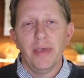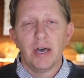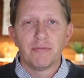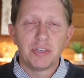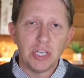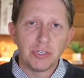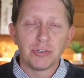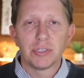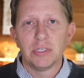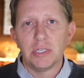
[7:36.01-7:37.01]
of
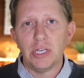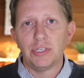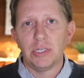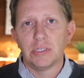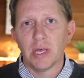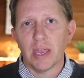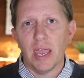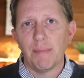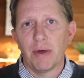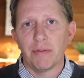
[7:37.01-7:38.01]
teachers and teachings that
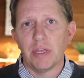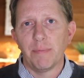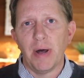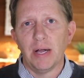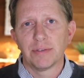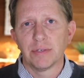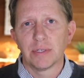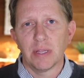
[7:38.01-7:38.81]
came out of the apostles.